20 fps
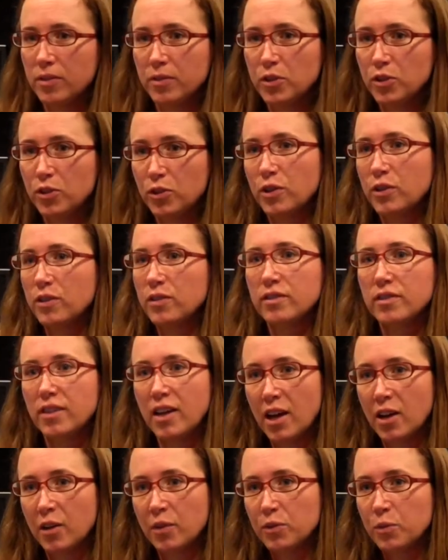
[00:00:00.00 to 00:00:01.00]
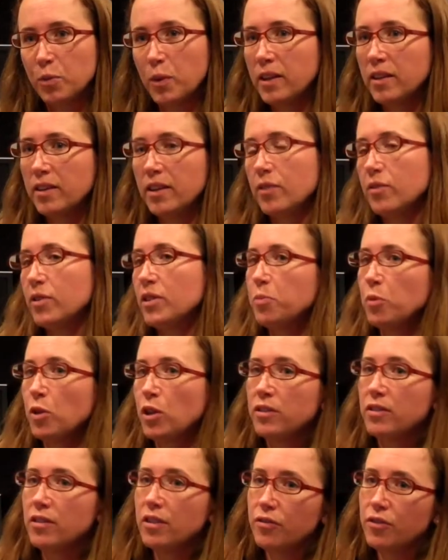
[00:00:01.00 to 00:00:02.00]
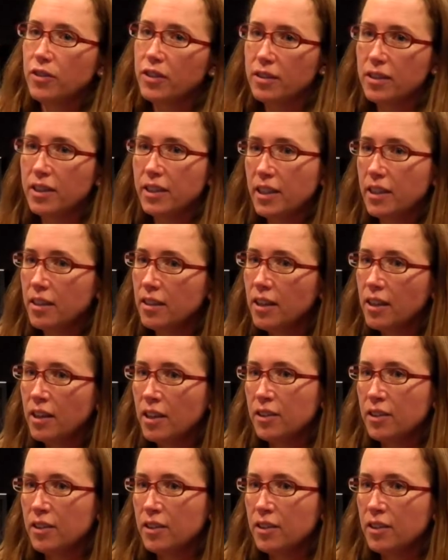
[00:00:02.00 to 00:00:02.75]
certain sounds, whether they respond differently